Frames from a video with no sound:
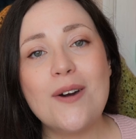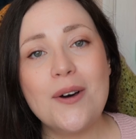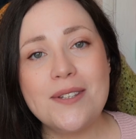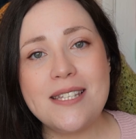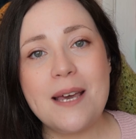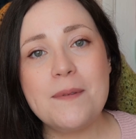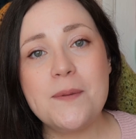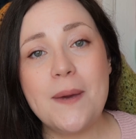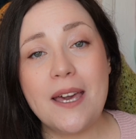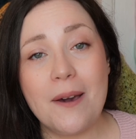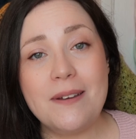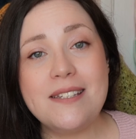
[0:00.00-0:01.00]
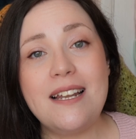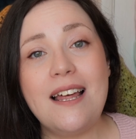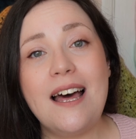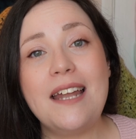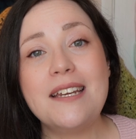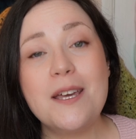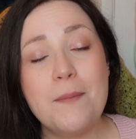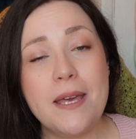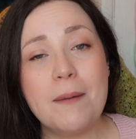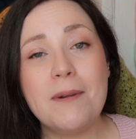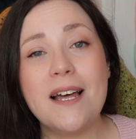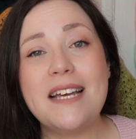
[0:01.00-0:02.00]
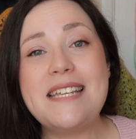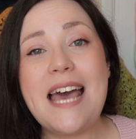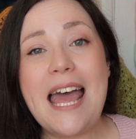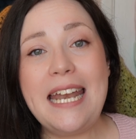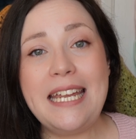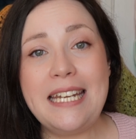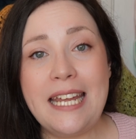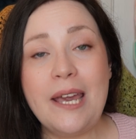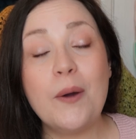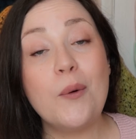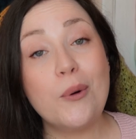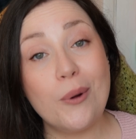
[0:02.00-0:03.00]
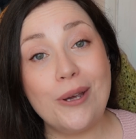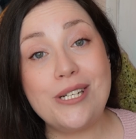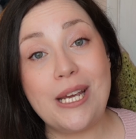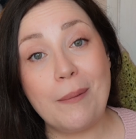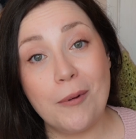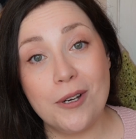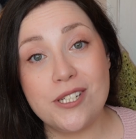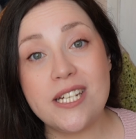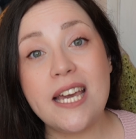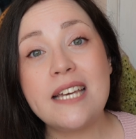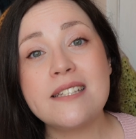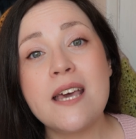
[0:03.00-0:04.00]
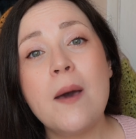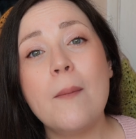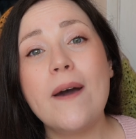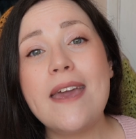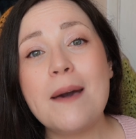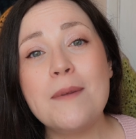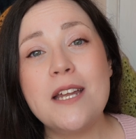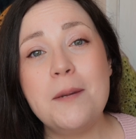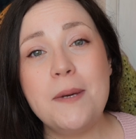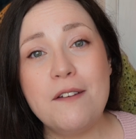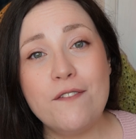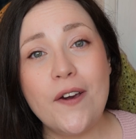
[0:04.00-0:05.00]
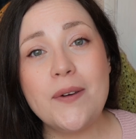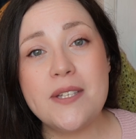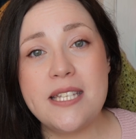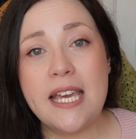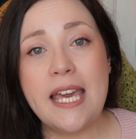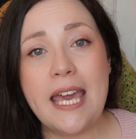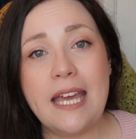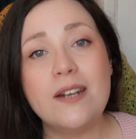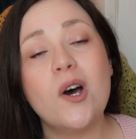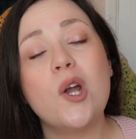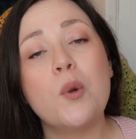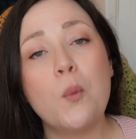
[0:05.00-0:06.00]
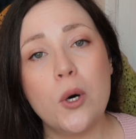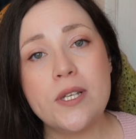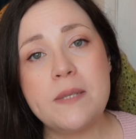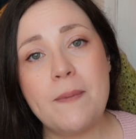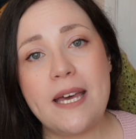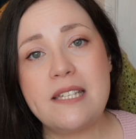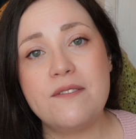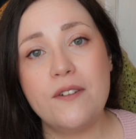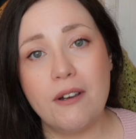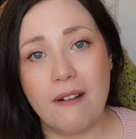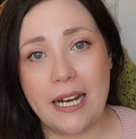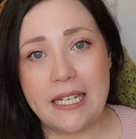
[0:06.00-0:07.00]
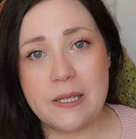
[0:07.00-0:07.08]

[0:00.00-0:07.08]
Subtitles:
concepts we're going to learn can be applied to any knit or crochet project, but I am going to be focusing in on what's best for granny